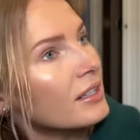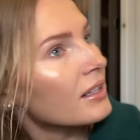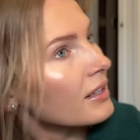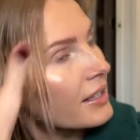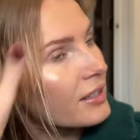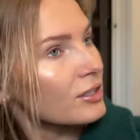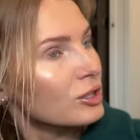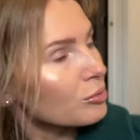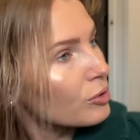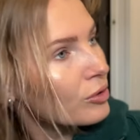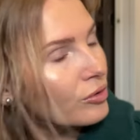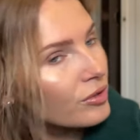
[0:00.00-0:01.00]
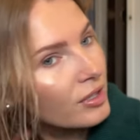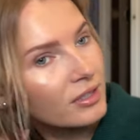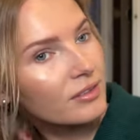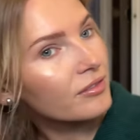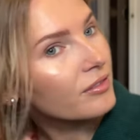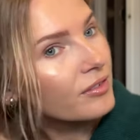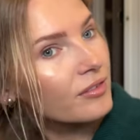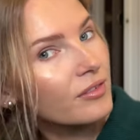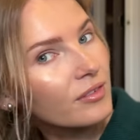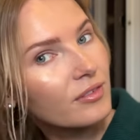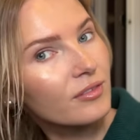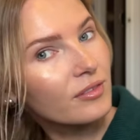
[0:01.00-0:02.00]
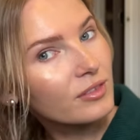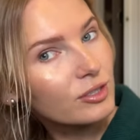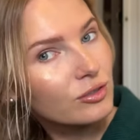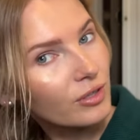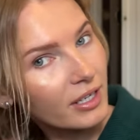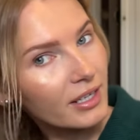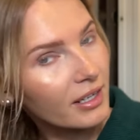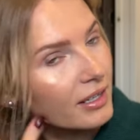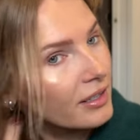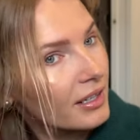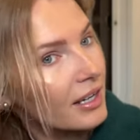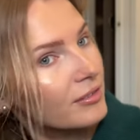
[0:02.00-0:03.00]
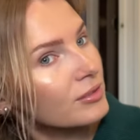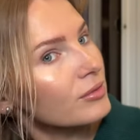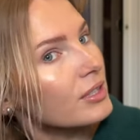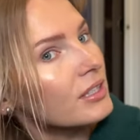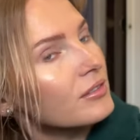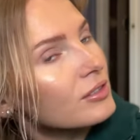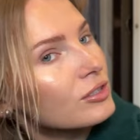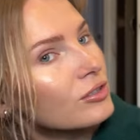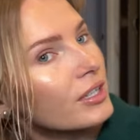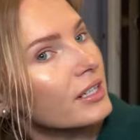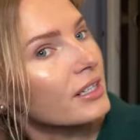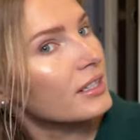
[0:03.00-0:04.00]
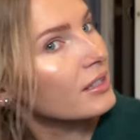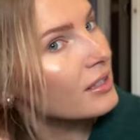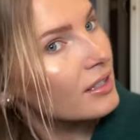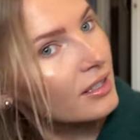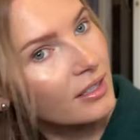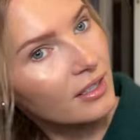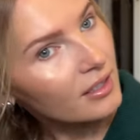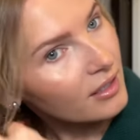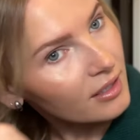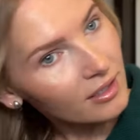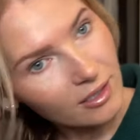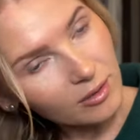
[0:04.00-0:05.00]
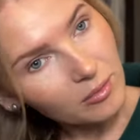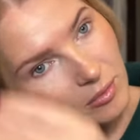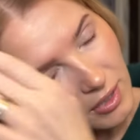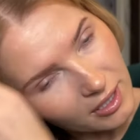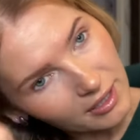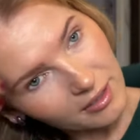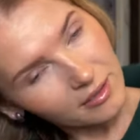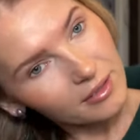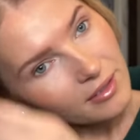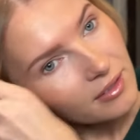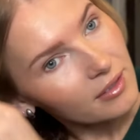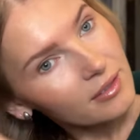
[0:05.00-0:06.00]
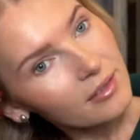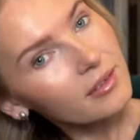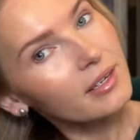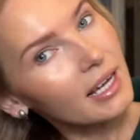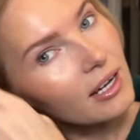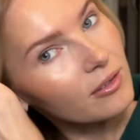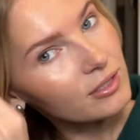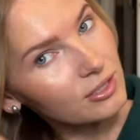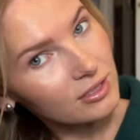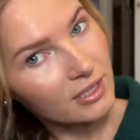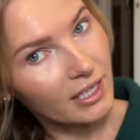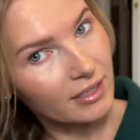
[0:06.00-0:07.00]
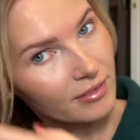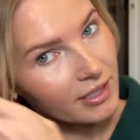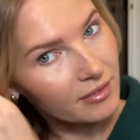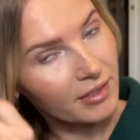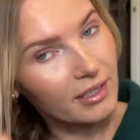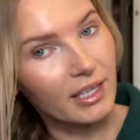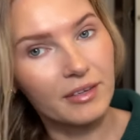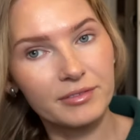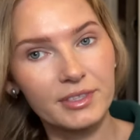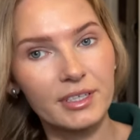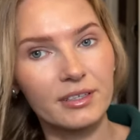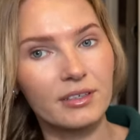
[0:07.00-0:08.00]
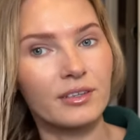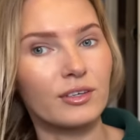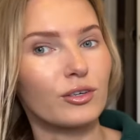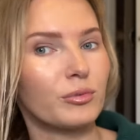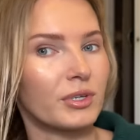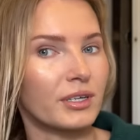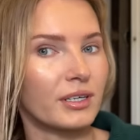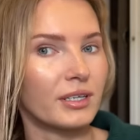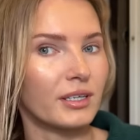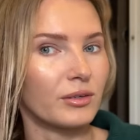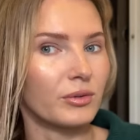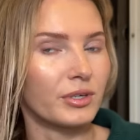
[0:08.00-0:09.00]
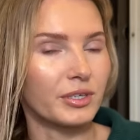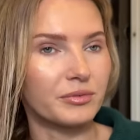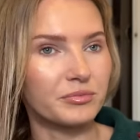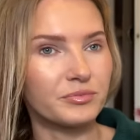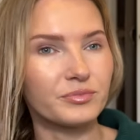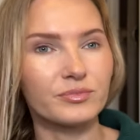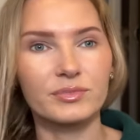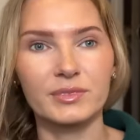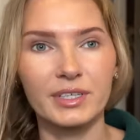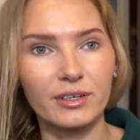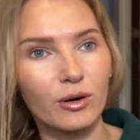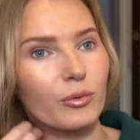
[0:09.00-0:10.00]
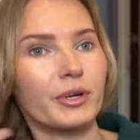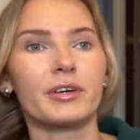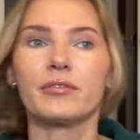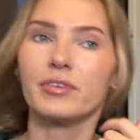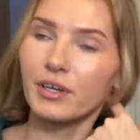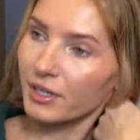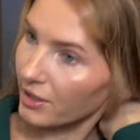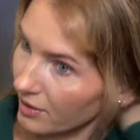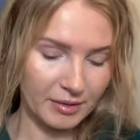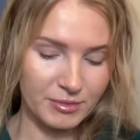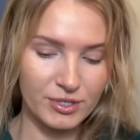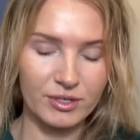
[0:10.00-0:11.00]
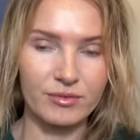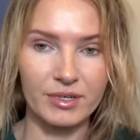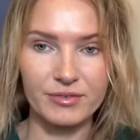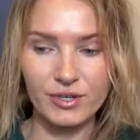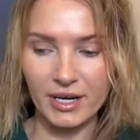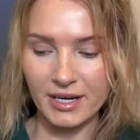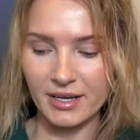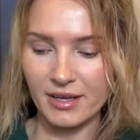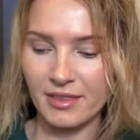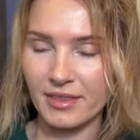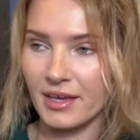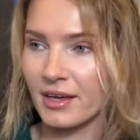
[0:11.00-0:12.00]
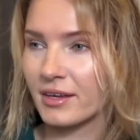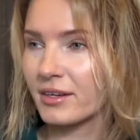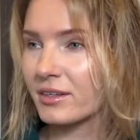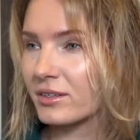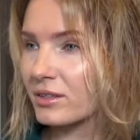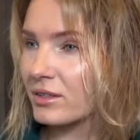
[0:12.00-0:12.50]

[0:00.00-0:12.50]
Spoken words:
like smooth and straight. I didn't have to really even straighten it. But now it's just kind of like, if I left it in the humidity, it would get all weird and funky. I'm just gonna rough dry it, and then